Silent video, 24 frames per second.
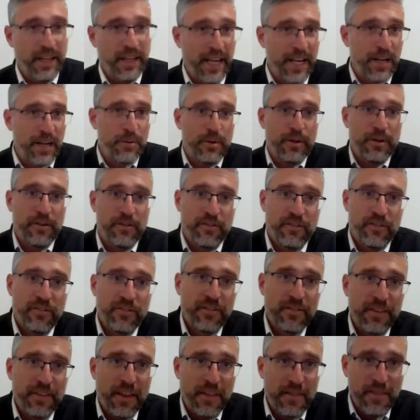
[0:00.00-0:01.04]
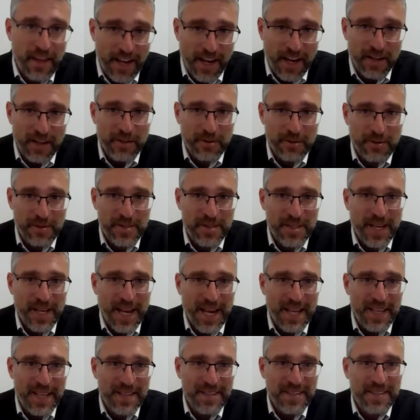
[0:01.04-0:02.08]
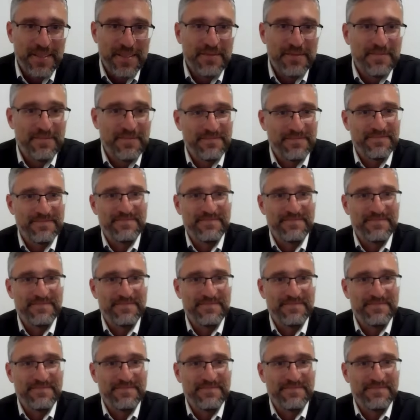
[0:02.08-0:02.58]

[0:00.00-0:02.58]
language that they understand. That's the